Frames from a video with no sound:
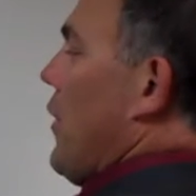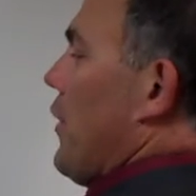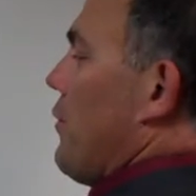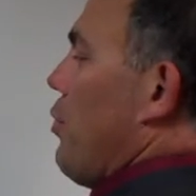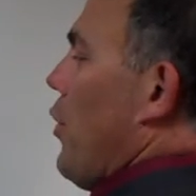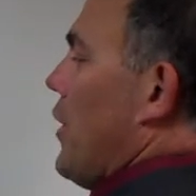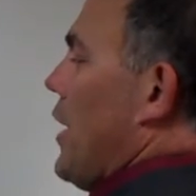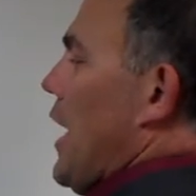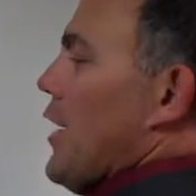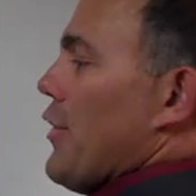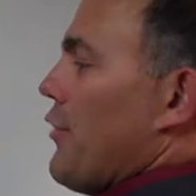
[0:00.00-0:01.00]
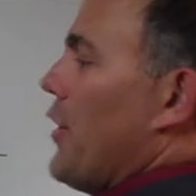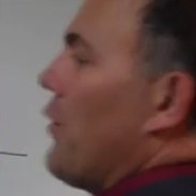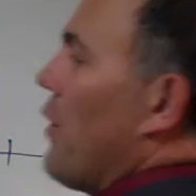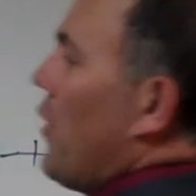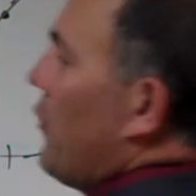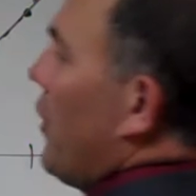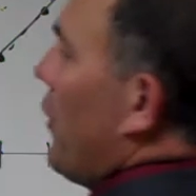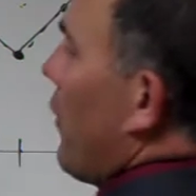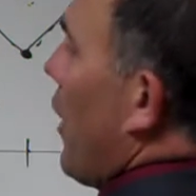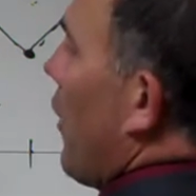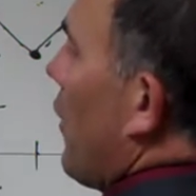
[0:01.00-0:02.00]
pick this point down here, 0,
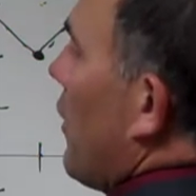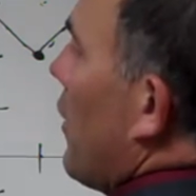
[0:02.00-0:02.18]
0.